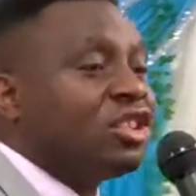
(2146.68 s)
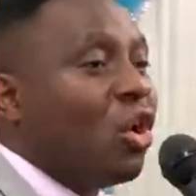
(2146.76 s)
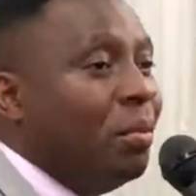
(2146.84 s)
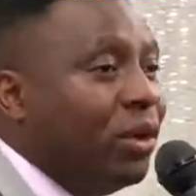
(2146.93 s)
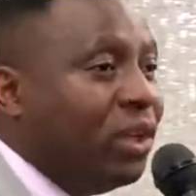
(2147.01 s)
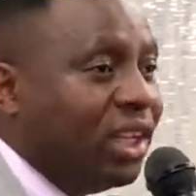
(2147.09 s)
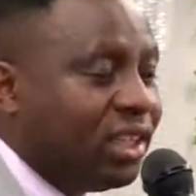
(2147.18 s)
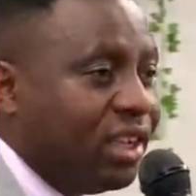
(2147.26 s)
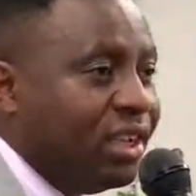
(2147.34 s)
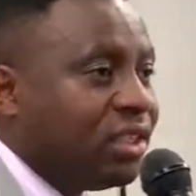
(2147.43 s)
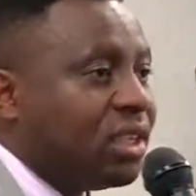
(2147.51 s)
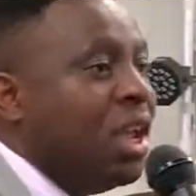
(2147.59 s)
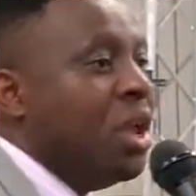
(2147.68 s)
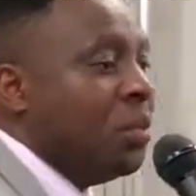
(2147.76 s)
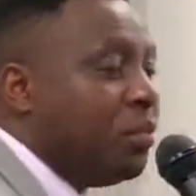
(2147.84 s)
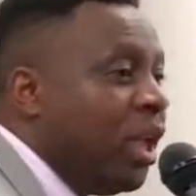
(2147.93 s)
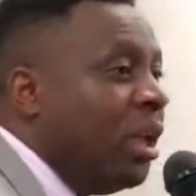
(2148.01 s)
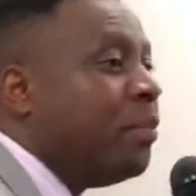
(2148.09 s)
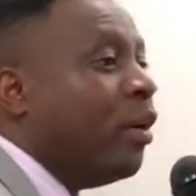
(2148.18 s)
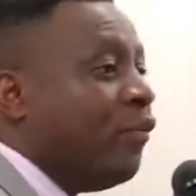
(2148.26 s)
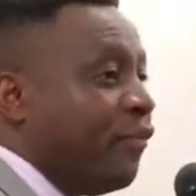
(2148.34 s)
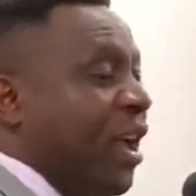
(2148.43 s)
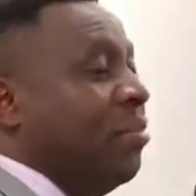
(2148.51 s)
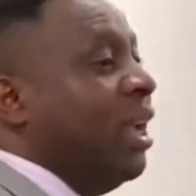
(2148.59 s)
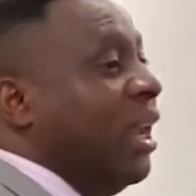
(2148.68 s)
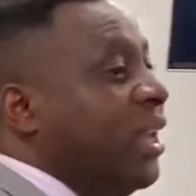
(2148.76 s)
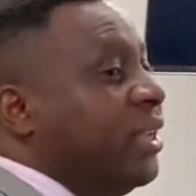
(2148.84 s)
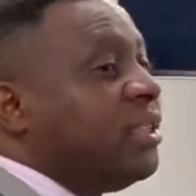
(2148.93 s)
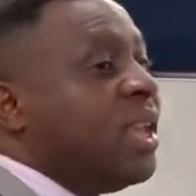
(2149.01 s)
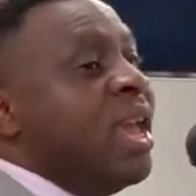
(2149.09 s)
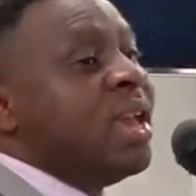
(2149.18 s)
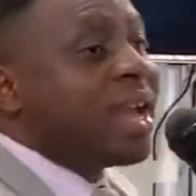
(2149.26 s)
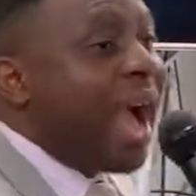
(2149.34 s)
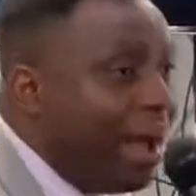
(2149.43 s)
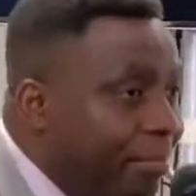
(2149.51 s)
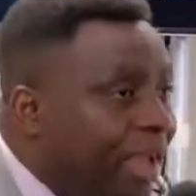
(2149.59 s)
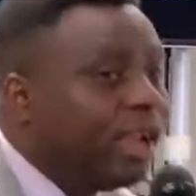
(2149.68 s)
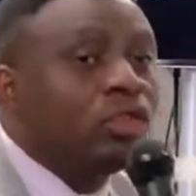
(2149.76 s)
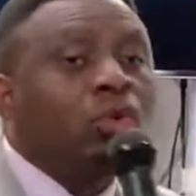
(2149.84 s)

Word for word: communities, people, families coming